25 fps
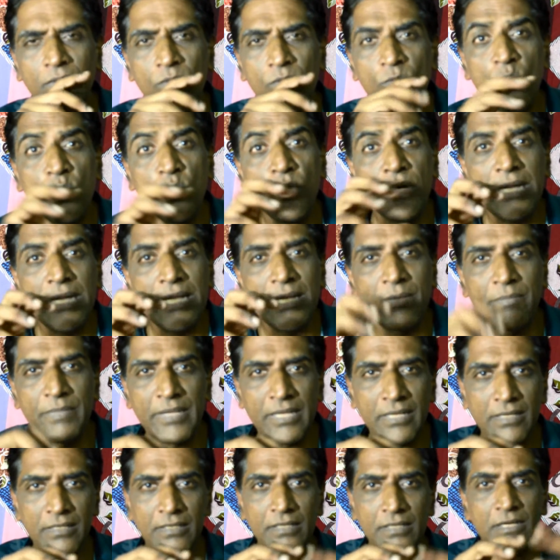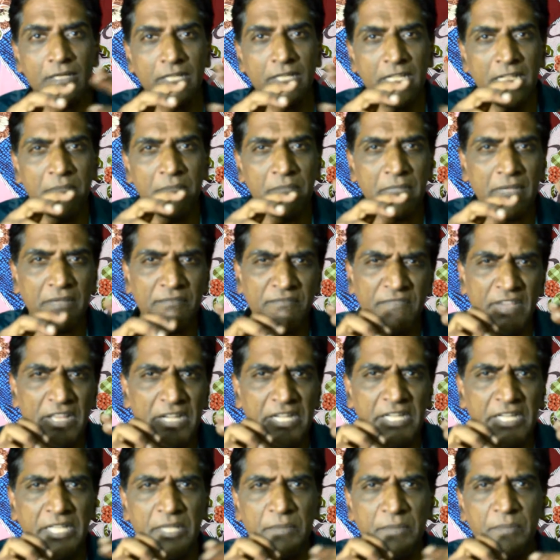me, hurting me
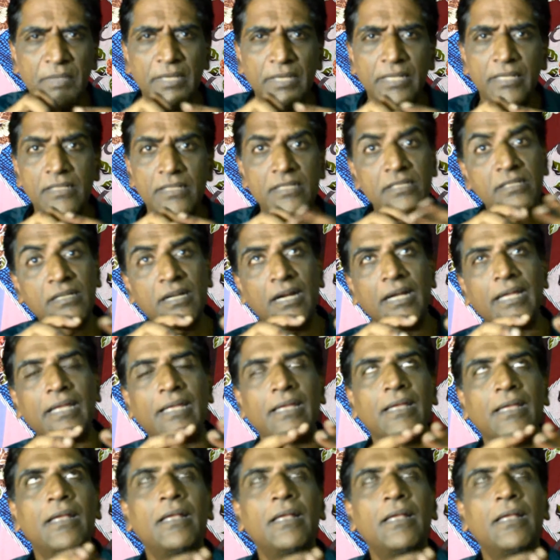very deeply, the sky.